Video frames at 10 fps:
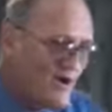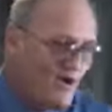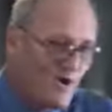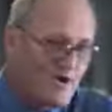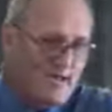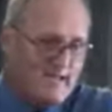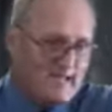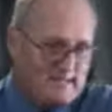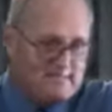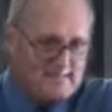Look at it
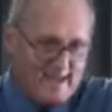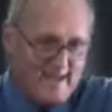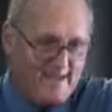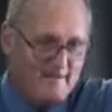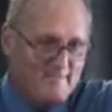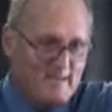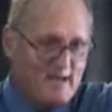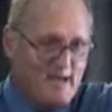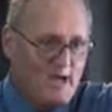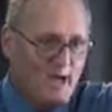and say,
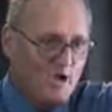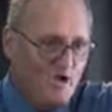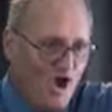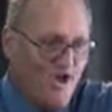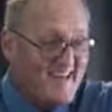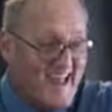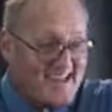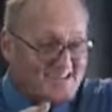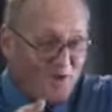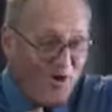God
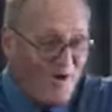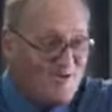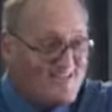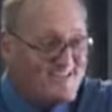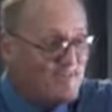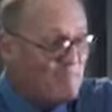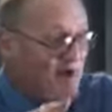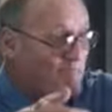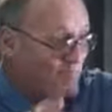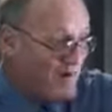has answered
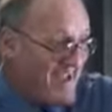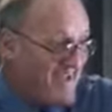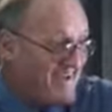my prayer.